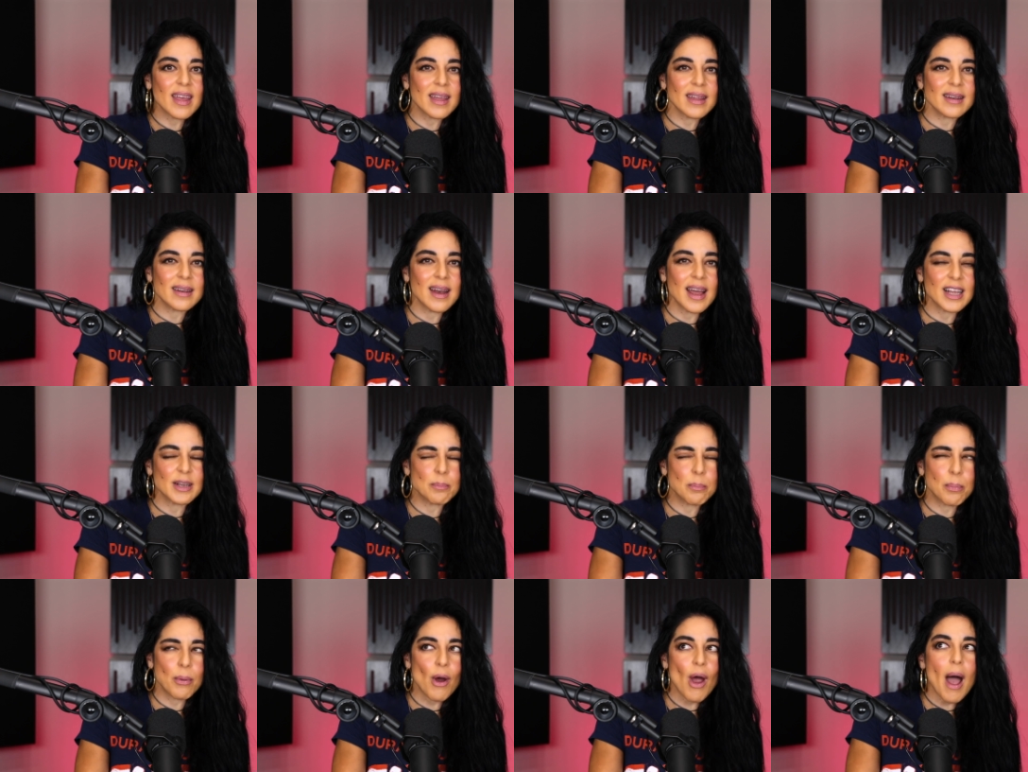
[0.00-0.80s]
And I
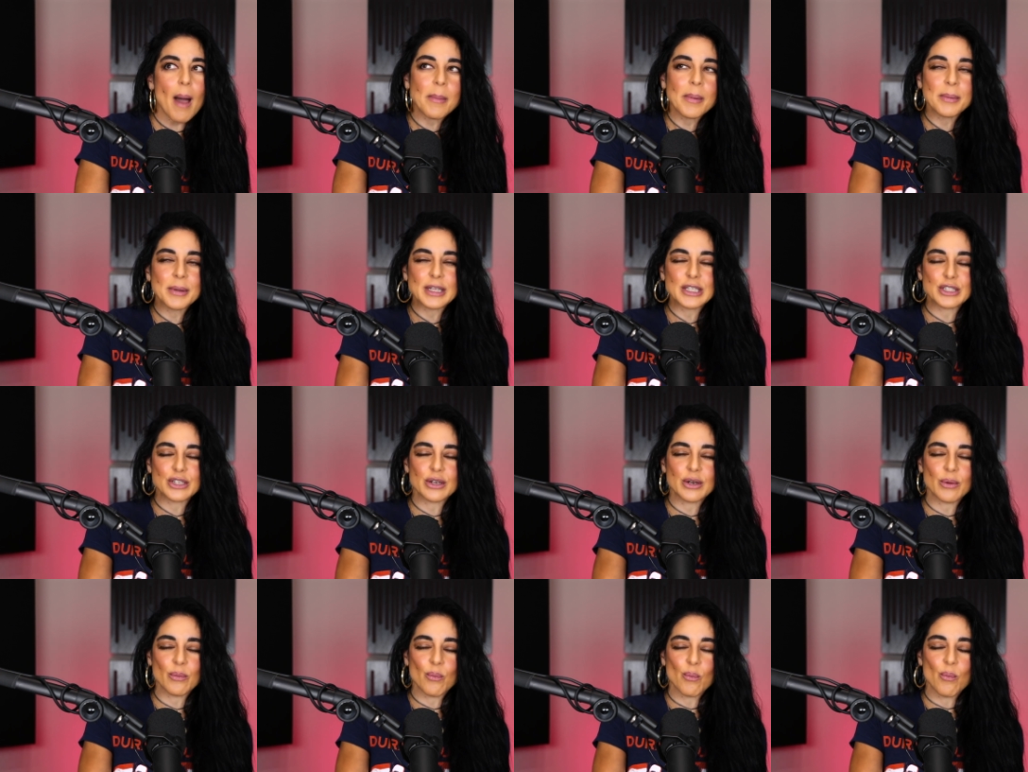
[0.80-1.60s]
probably
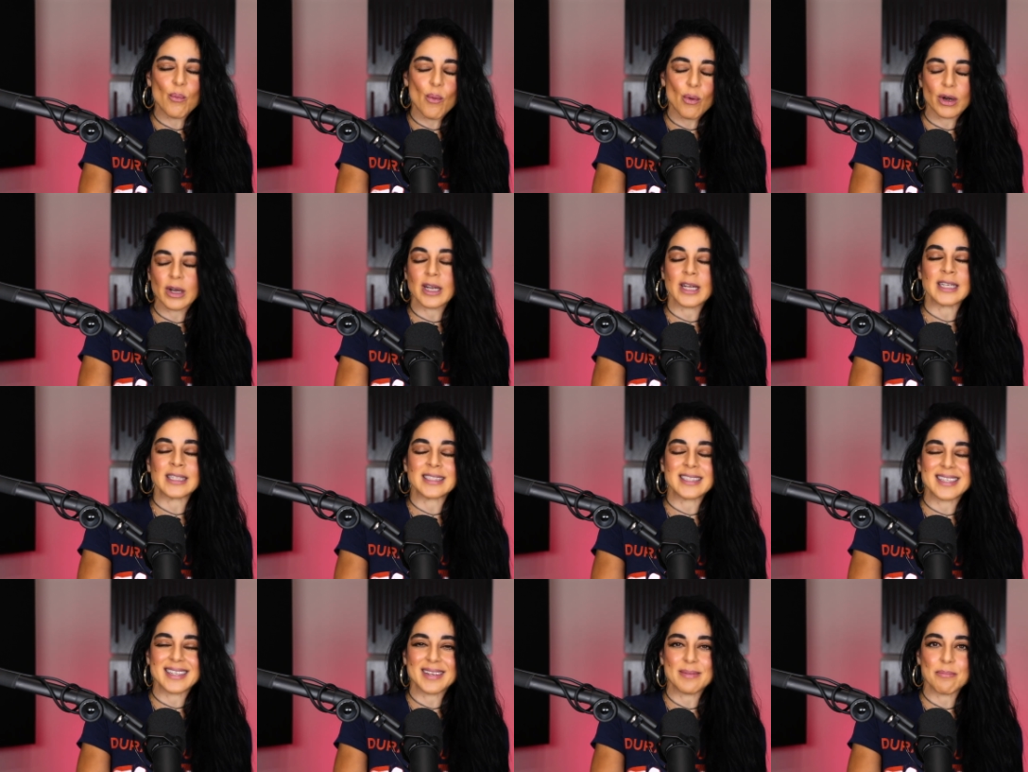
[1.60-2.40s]
should have worn
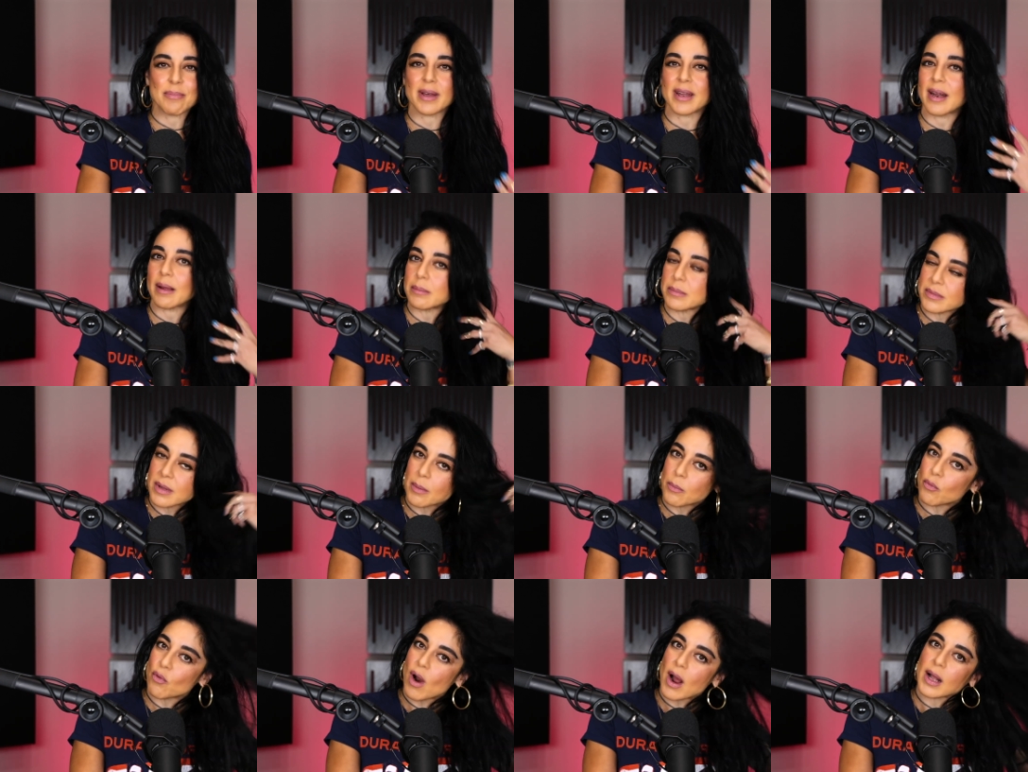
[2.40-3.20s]
it, but I'm
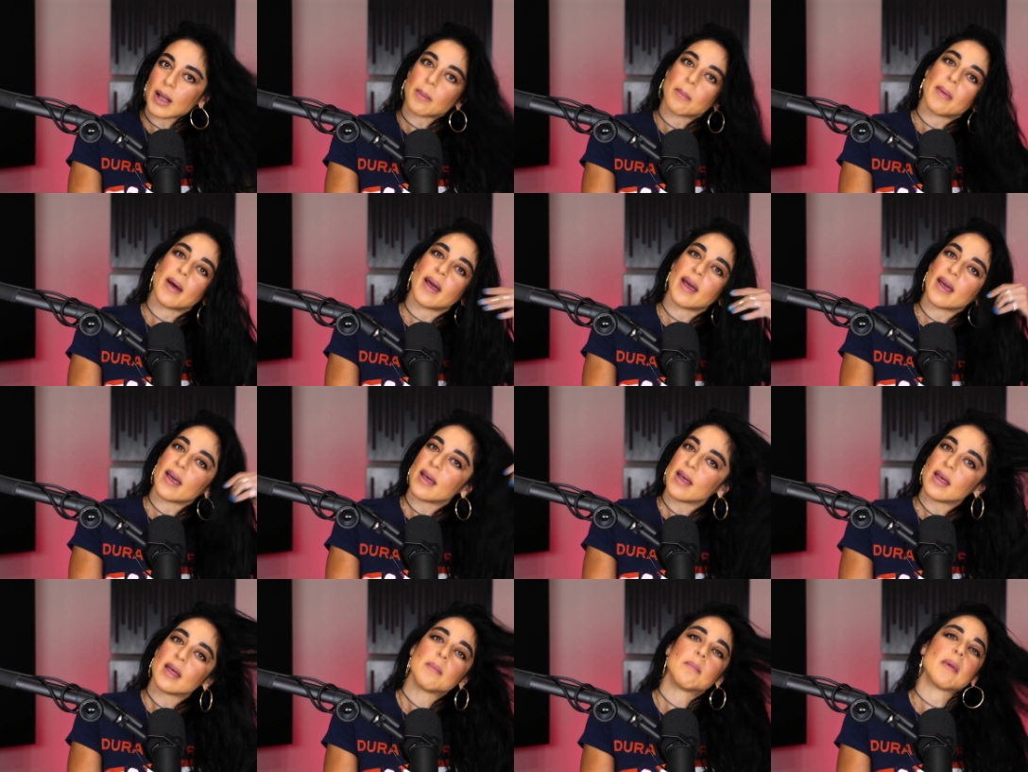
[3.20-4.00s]
I'm rocking my
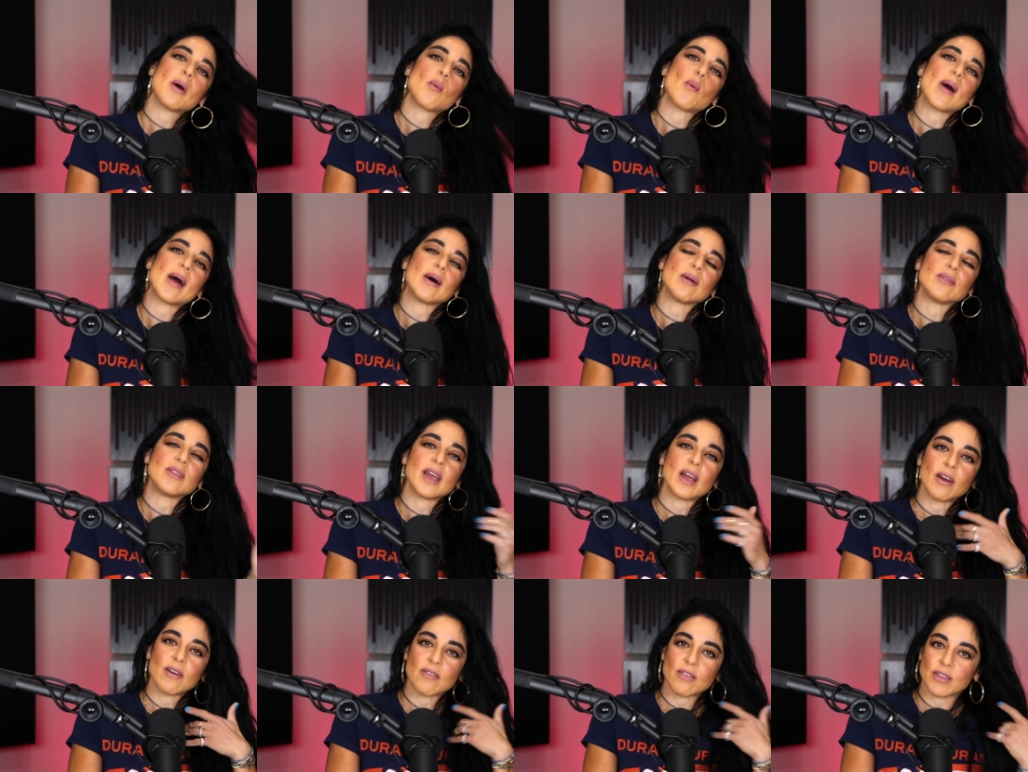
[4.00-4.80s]
my wild
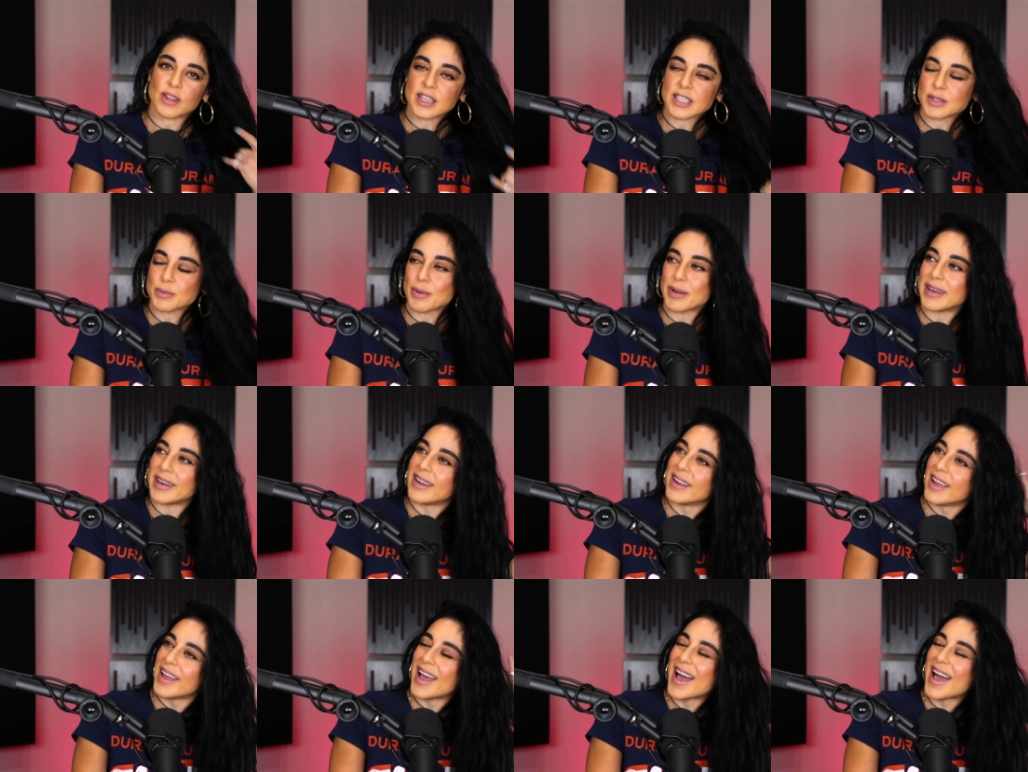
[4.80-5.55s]
hair for this one.